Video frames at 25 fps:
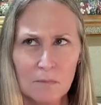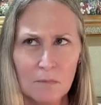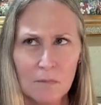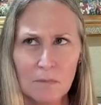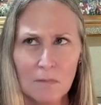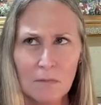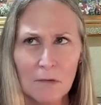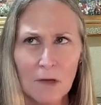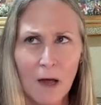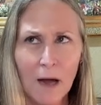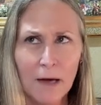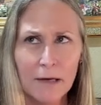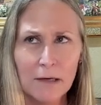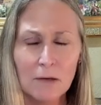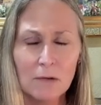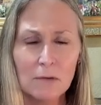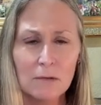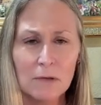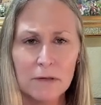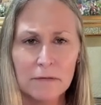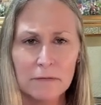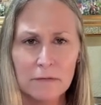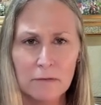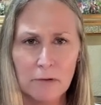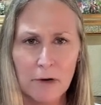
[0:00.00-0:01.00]
I don't
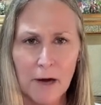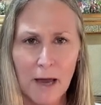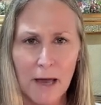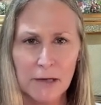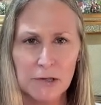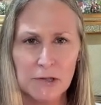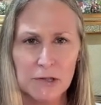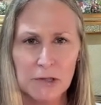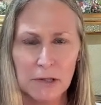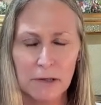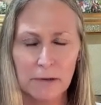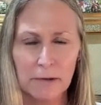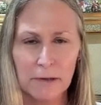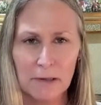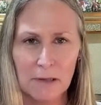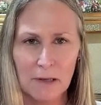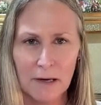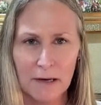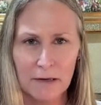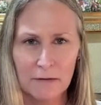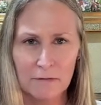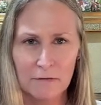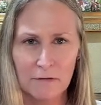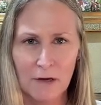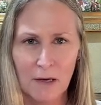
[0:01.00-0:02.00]
live a reactionary life.
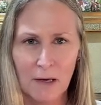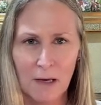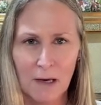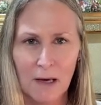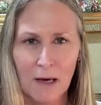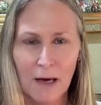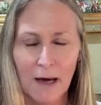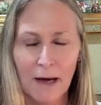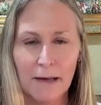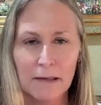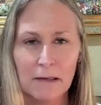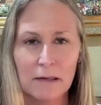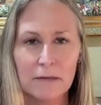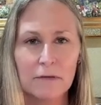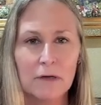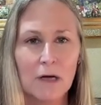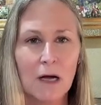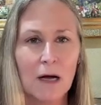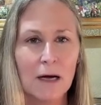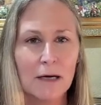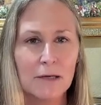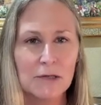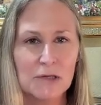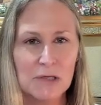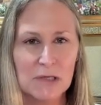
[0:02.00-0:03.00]
I live a
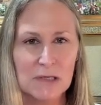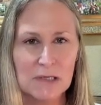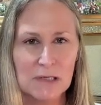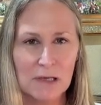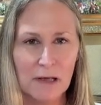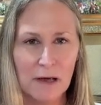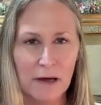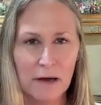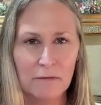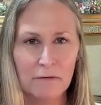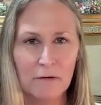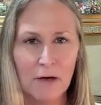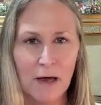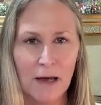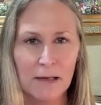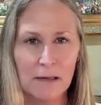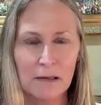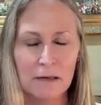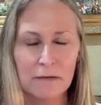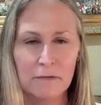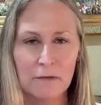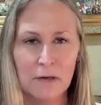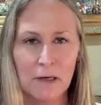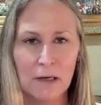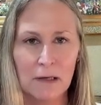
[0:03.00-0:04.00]
conscious life. I live
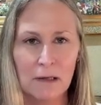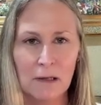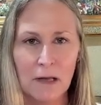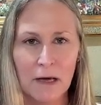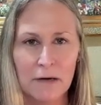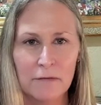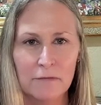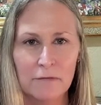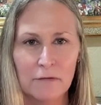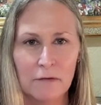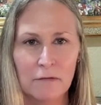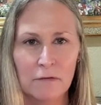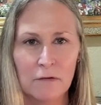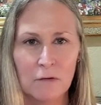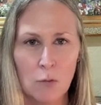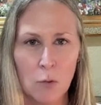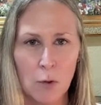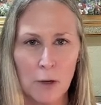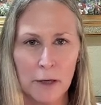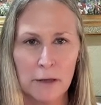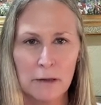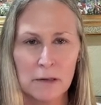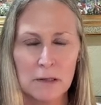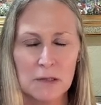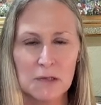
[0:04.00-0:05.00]
a life of
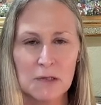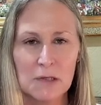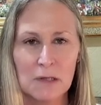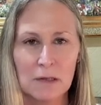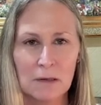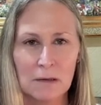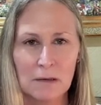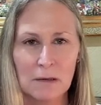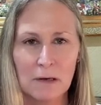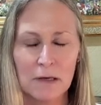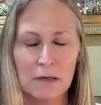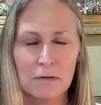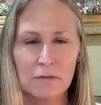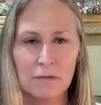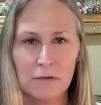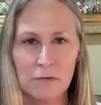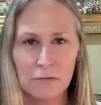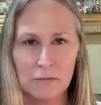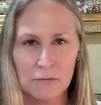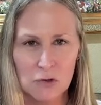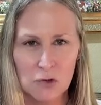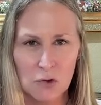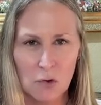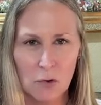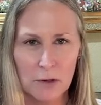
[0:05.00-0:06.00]
awareness and a life of
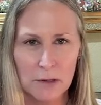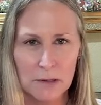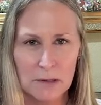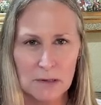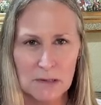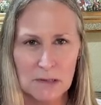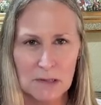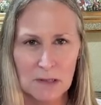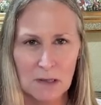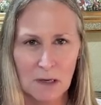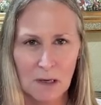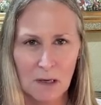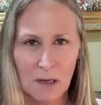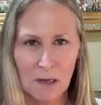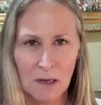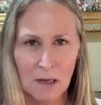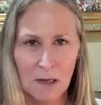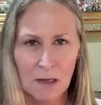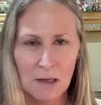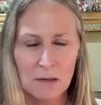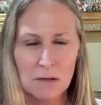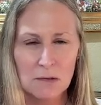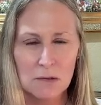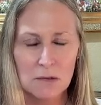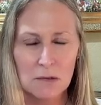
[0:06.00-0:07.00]
choice.
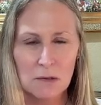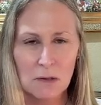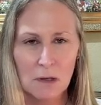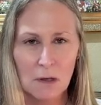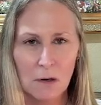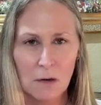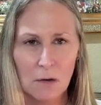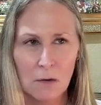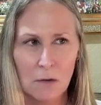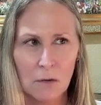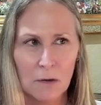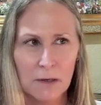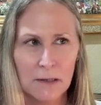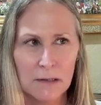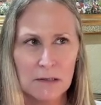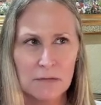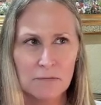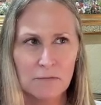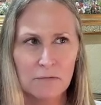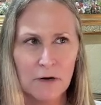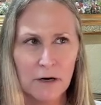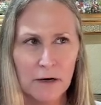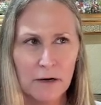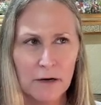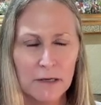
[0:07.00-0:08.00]
So it's
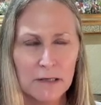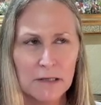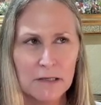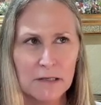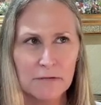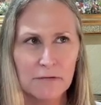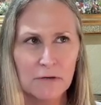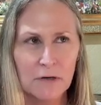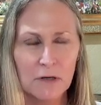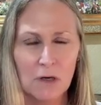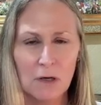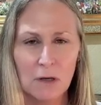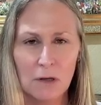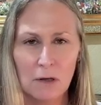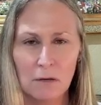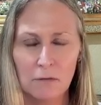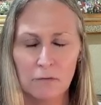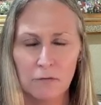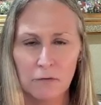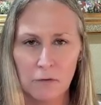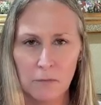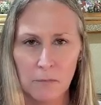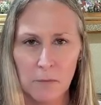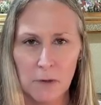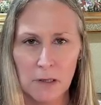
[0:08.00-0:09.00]
very difficult for
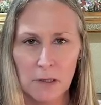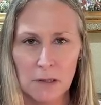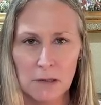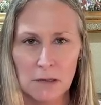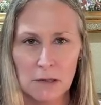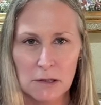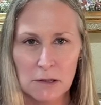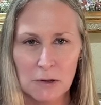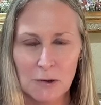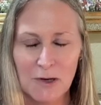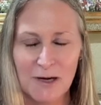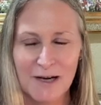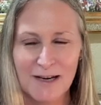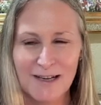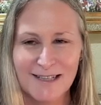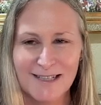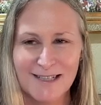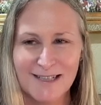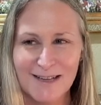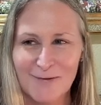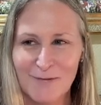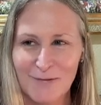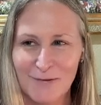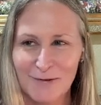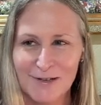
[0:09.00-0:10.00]
me to,
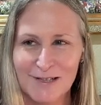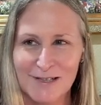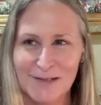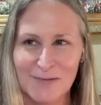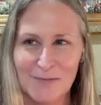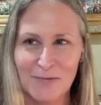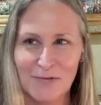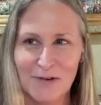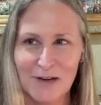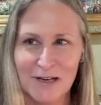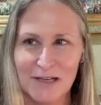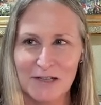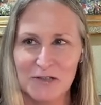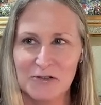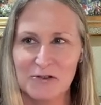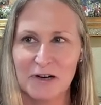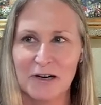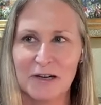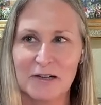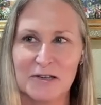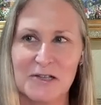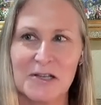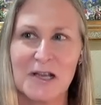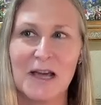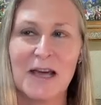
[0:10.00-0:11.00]
except for some funny
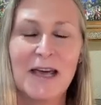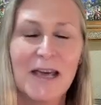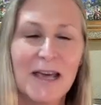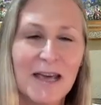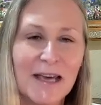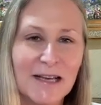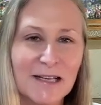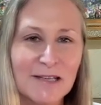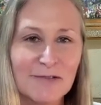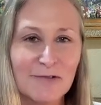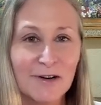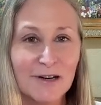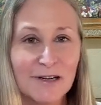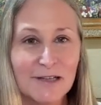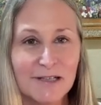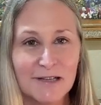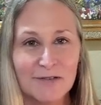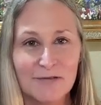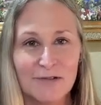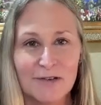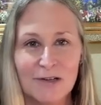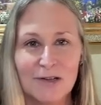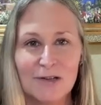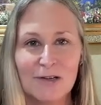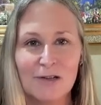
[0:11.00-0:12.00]
triggers, it's very
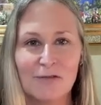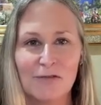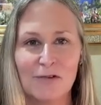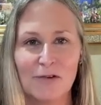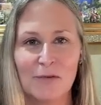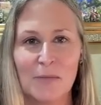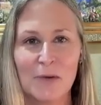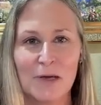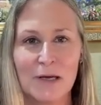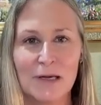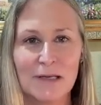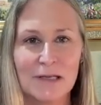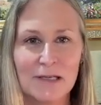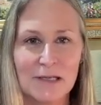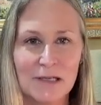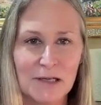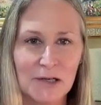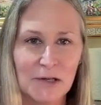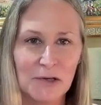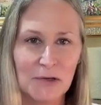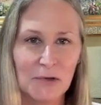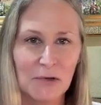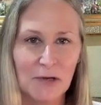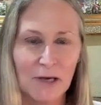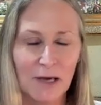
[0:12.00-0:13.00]
difficult for me
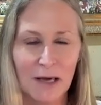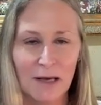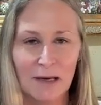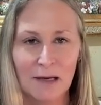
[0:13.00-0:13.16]
to get